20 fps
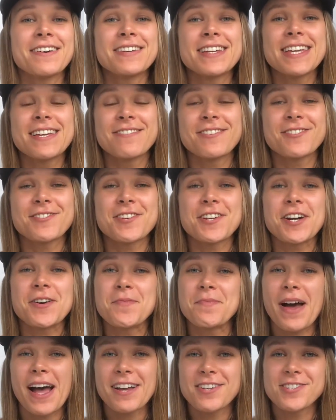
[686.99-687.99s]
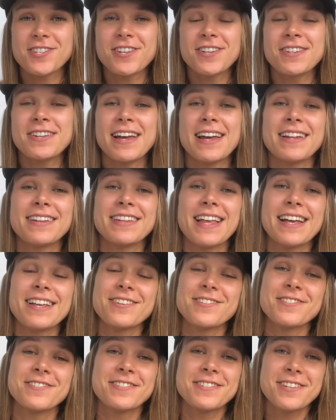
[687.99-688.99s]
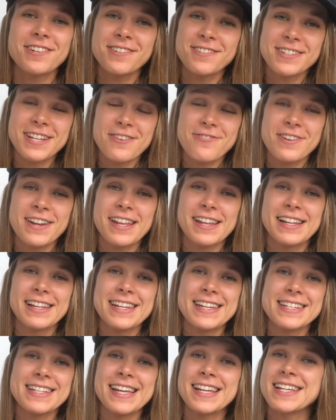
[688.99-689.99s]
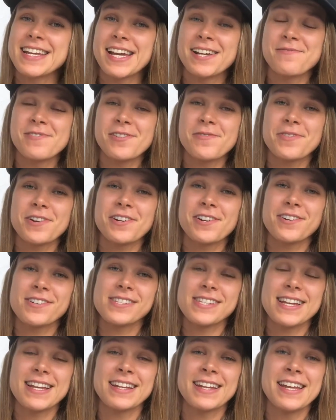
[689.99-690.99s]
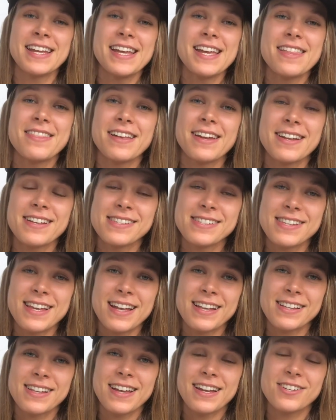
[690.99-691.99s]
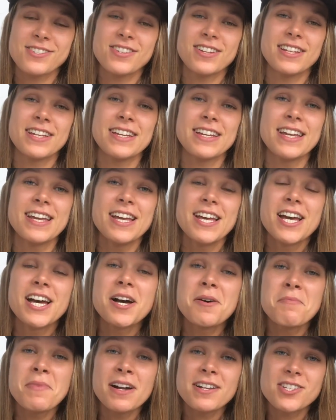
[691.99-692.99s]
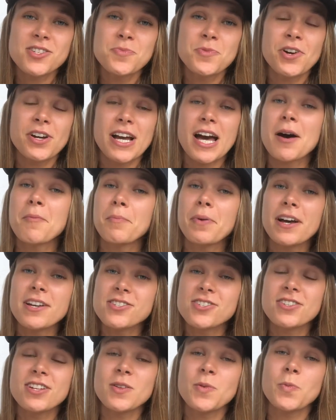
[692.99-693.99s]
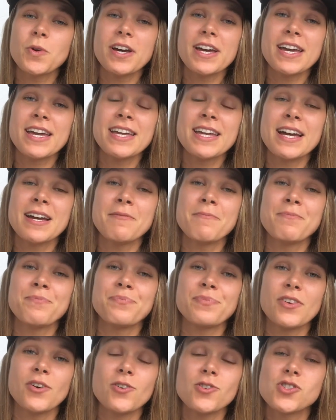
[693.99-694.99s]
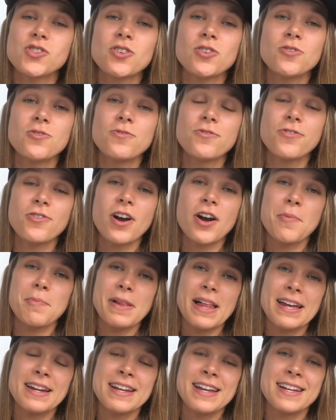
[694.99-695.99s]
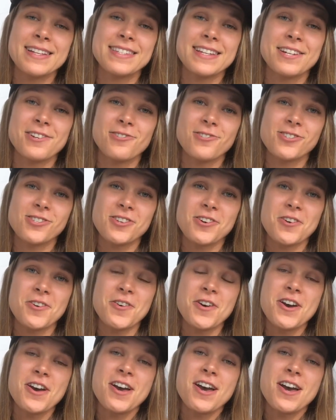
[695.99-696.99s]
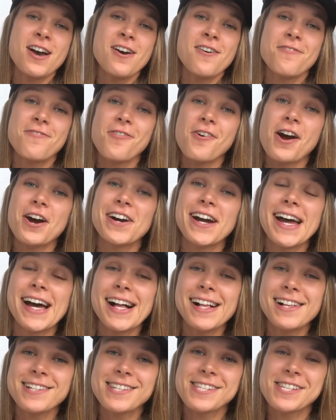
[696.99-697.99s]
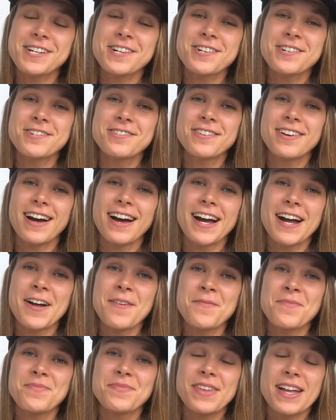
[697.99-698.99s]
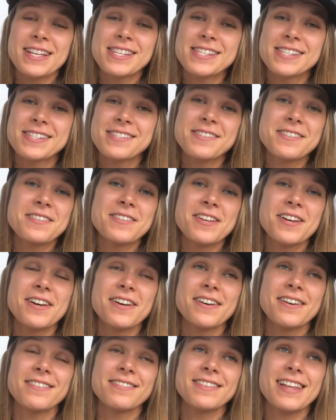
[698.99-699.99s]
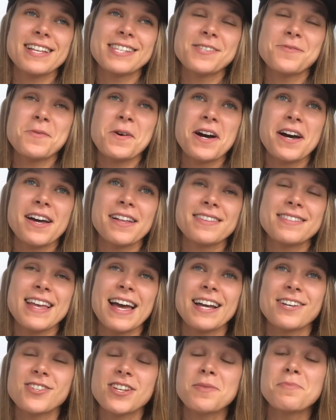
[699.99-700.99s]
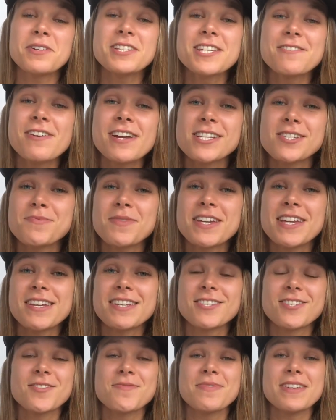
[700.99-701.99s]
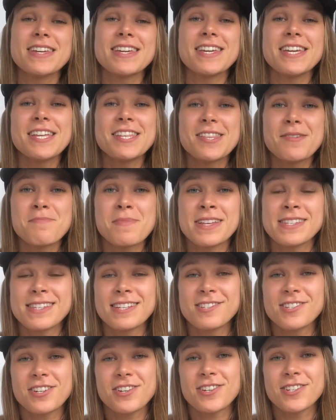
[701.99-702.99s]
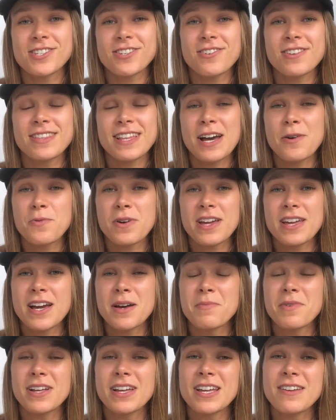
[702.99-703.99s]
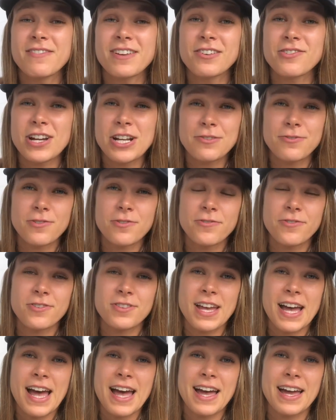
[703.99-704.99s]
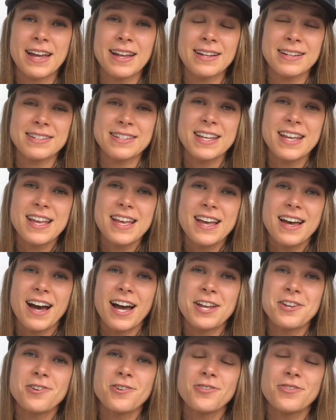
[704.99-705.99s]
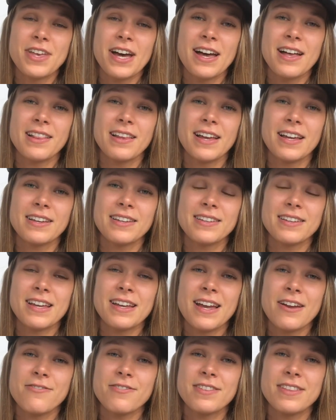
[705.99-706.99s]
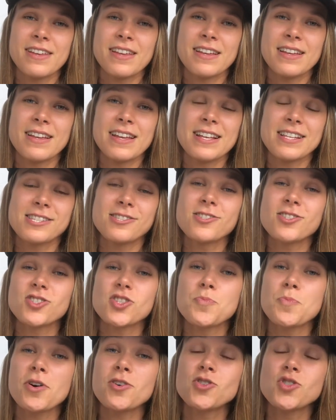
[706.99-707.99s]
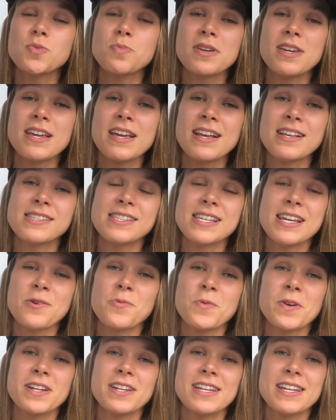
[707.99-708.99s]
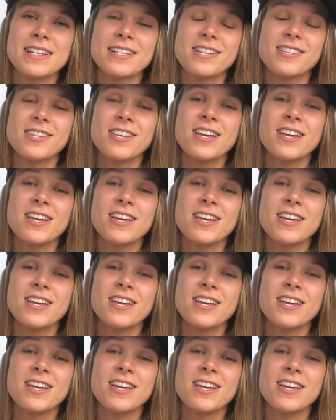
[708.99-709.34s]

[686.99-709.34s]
even through compassion, and that you don't definitely need any animal products, and that is actually a much more compassionate way, and also for our planet and also for our health. So that's what actually motivates me to be the messenger. So in that way, I'm even grateful for that, and I know that like everything isn't supposed to be easy, and we need